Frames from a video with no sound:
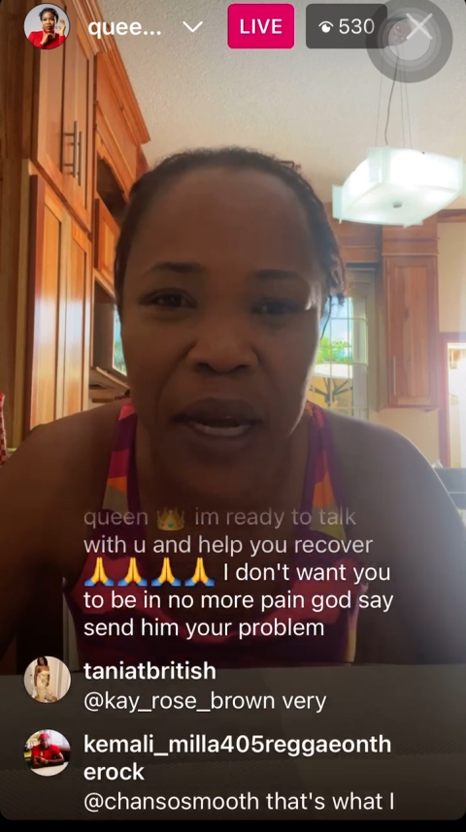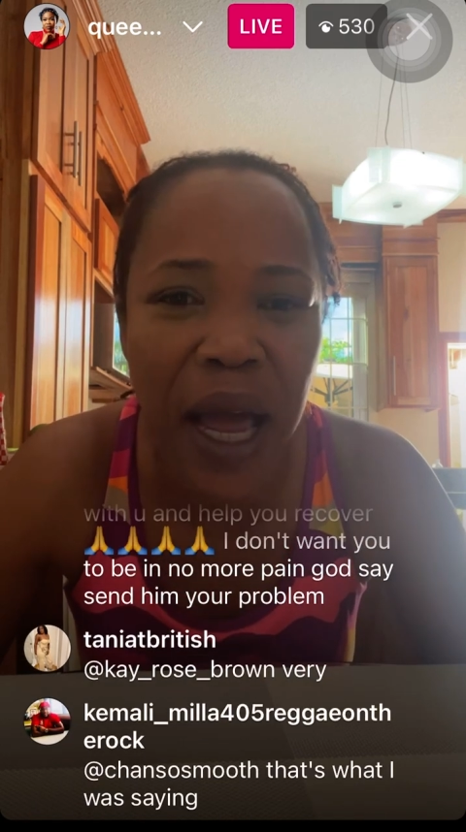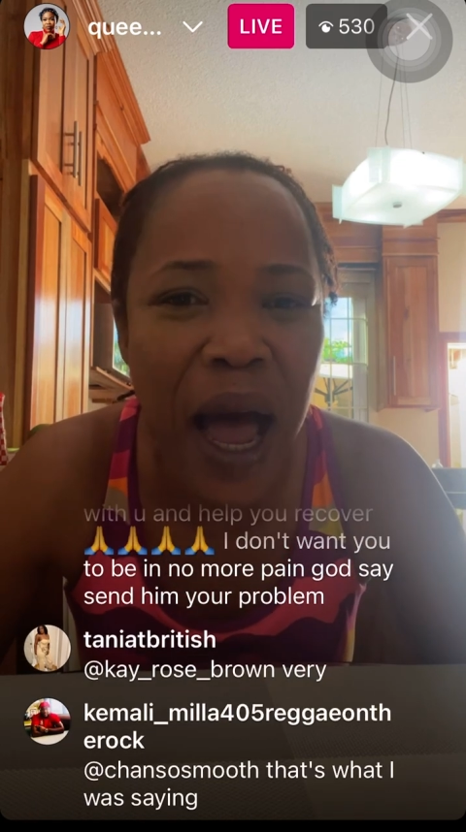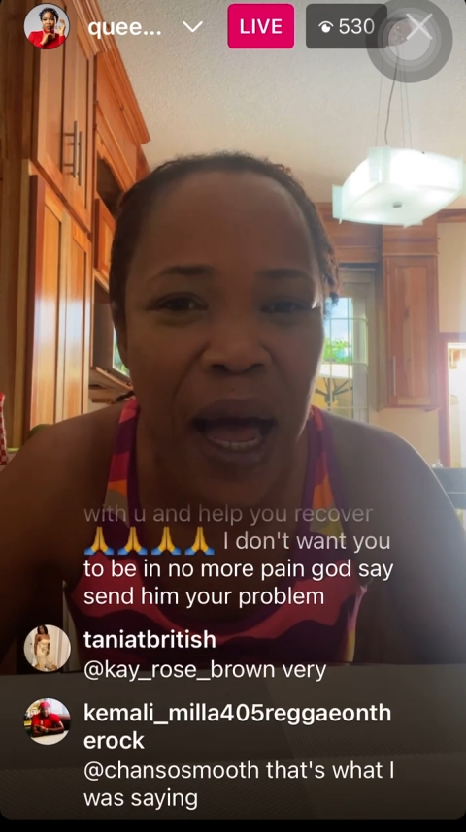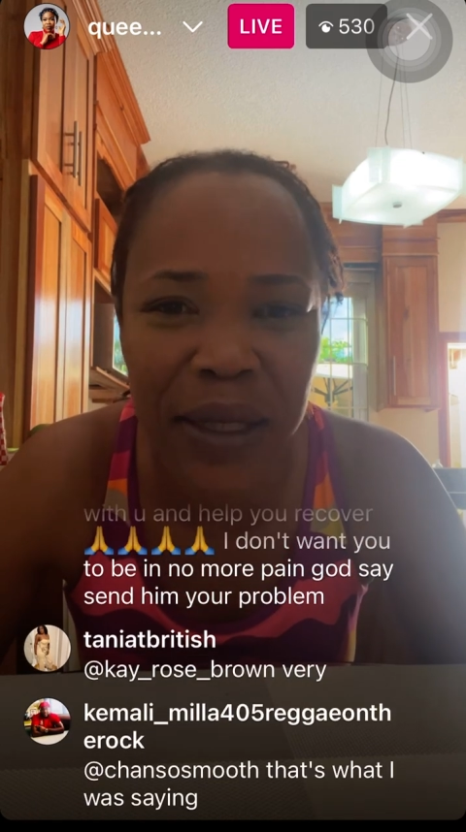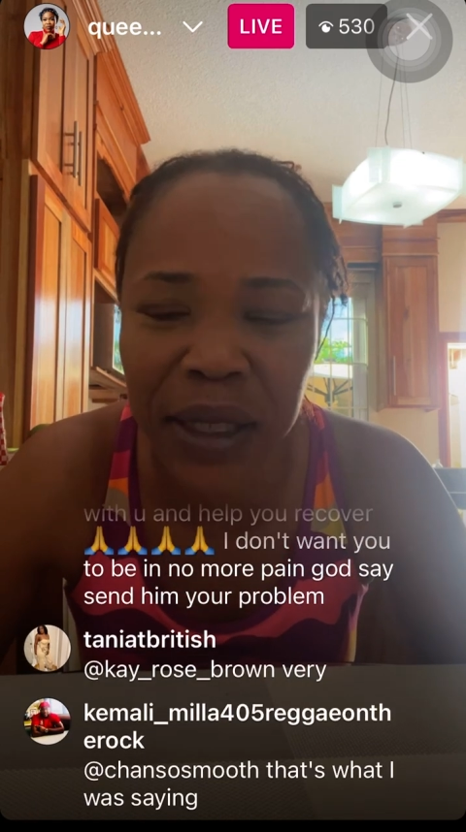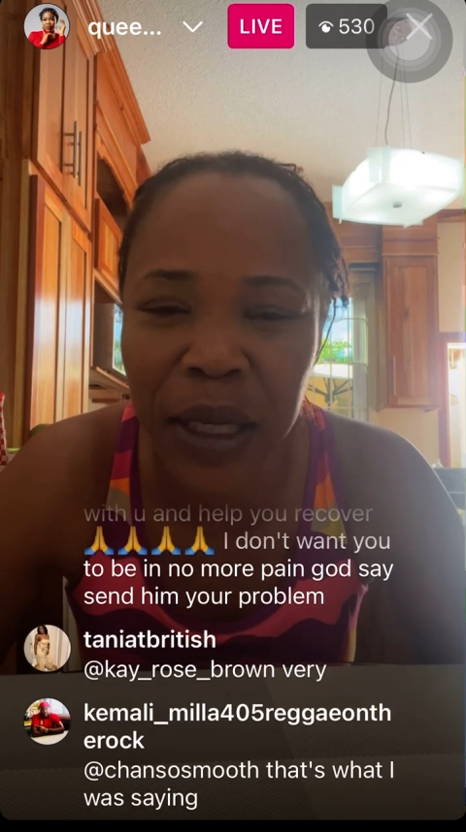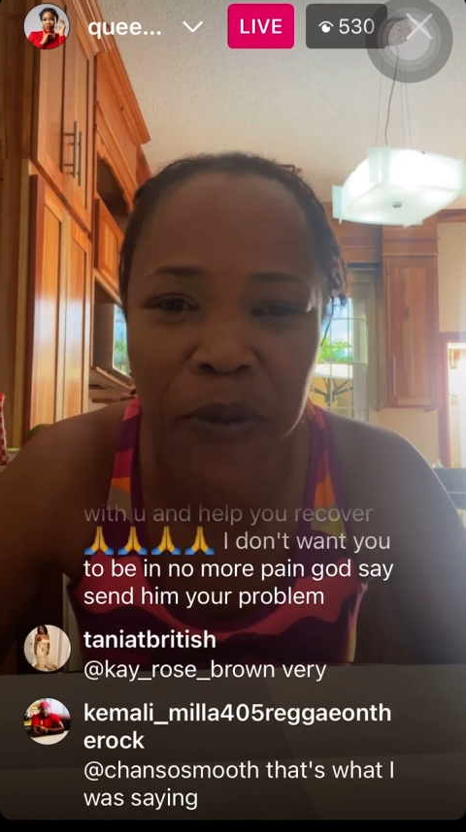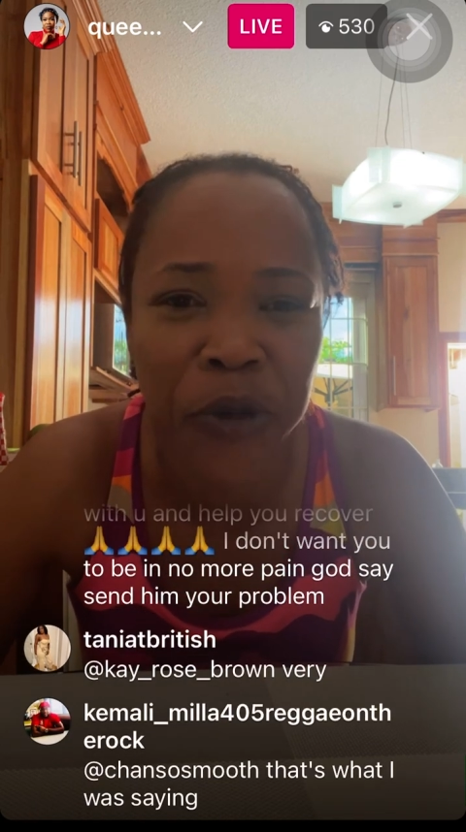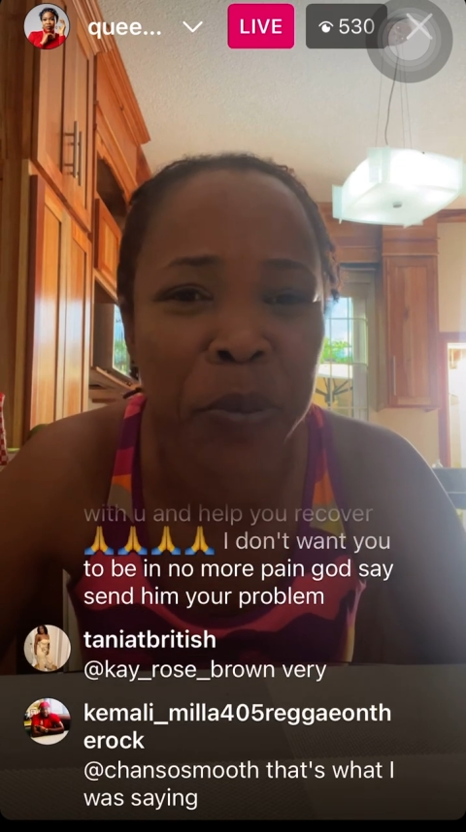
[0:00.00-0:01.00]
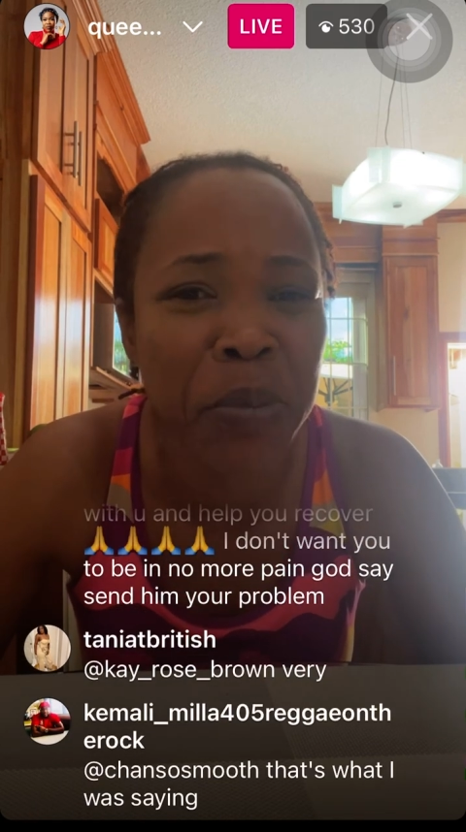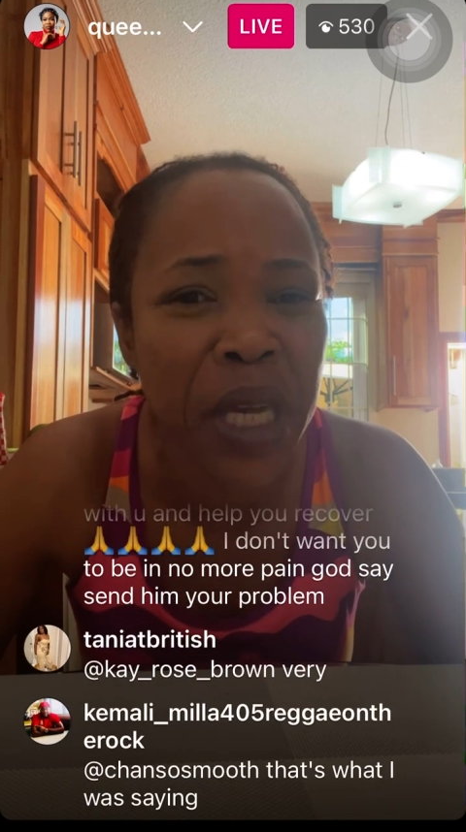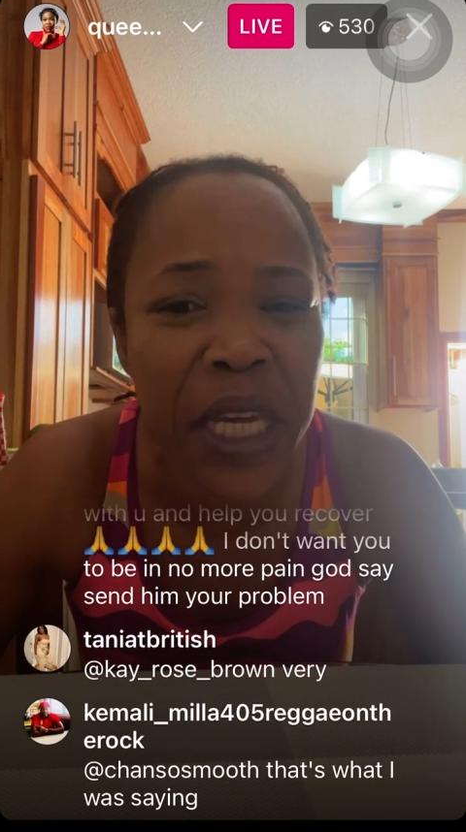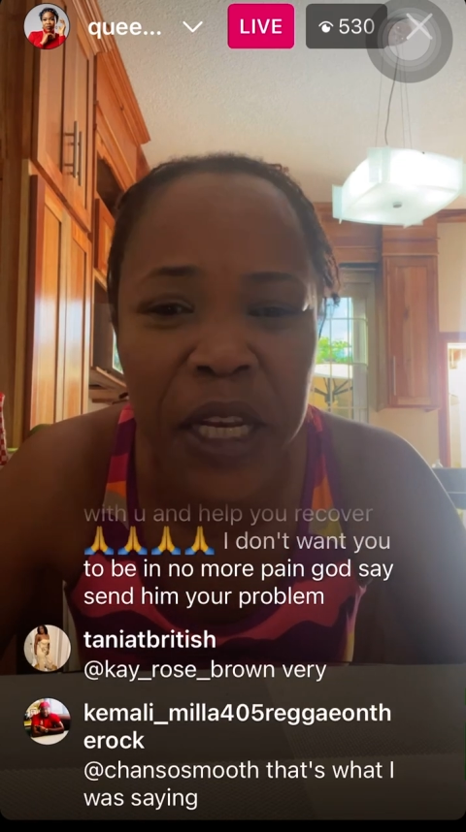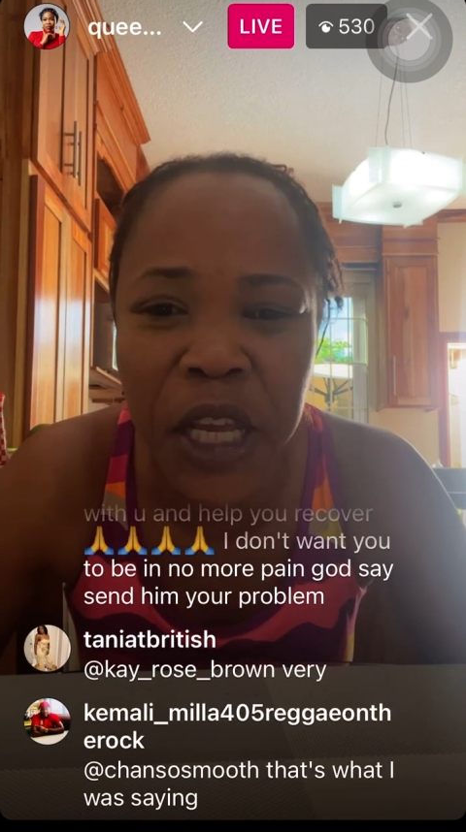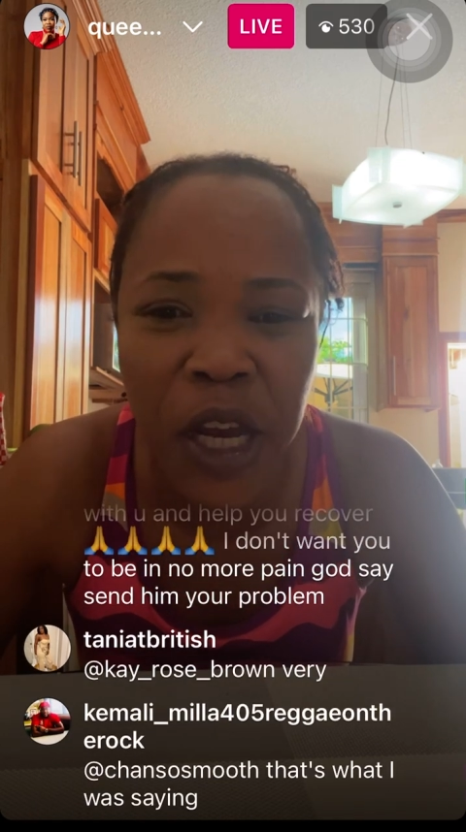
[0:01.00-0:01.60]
and ask Him to be